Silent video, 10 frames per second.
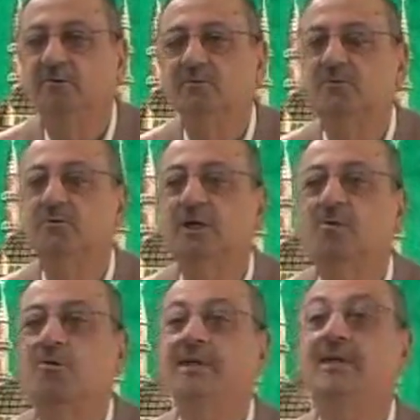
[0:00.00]
You can
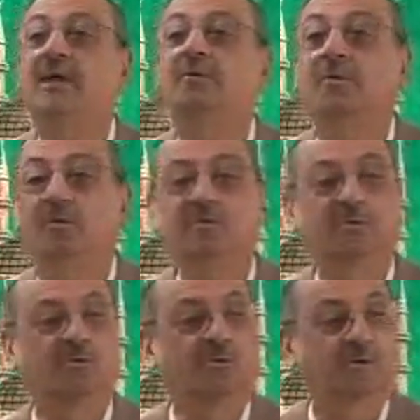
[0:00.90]
only come closer
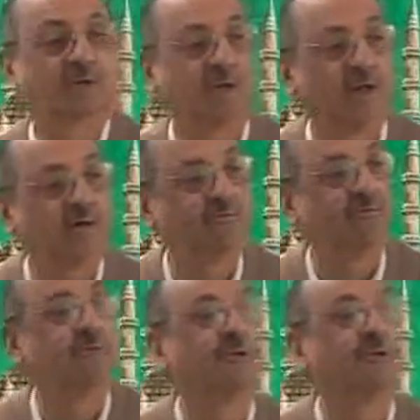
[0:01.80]
to the Quran when